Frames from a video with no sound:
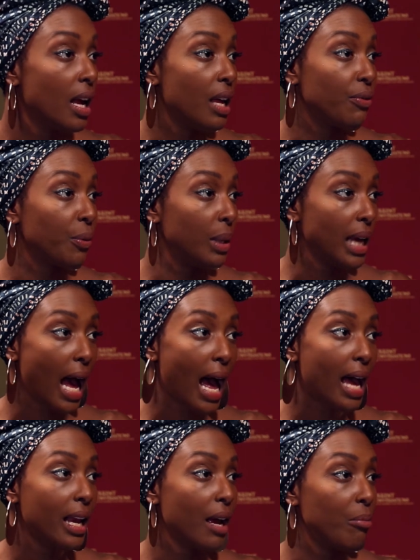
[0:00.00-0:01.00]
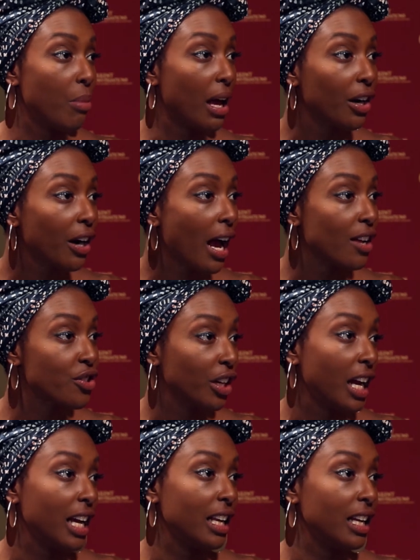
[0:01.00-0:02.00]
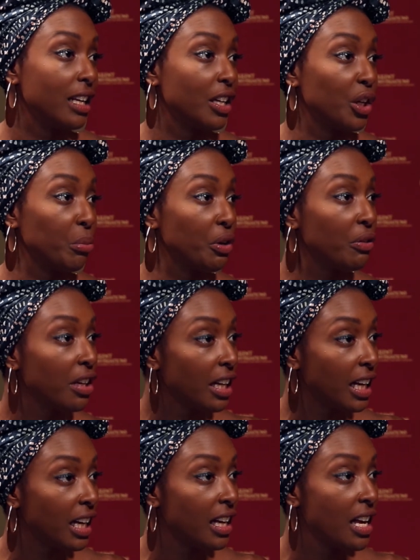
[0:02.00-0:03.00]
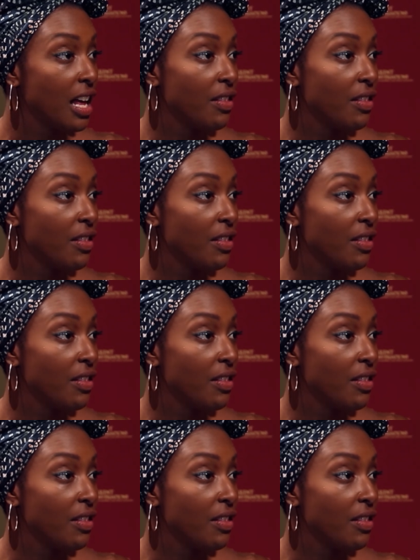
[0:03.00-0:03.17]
If we had a better educated community,